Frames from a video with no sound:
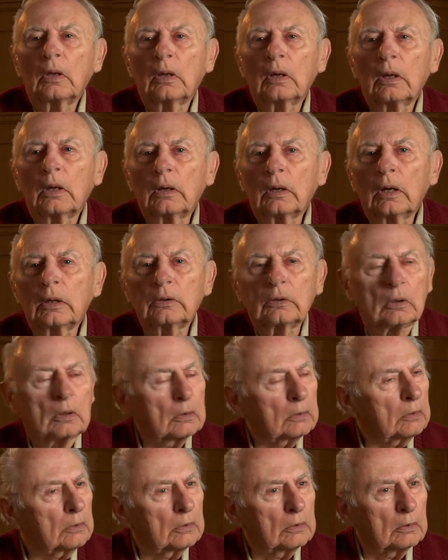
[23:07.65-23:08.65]
and I
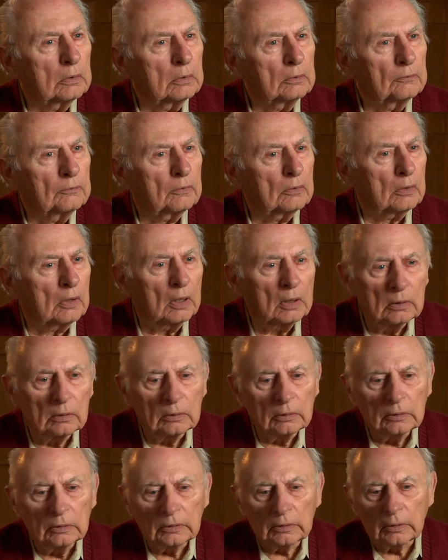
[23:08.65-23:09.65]
talked to her for
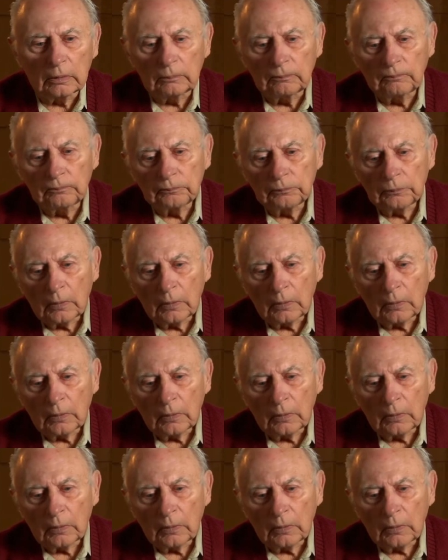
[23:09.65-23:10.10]
hours, and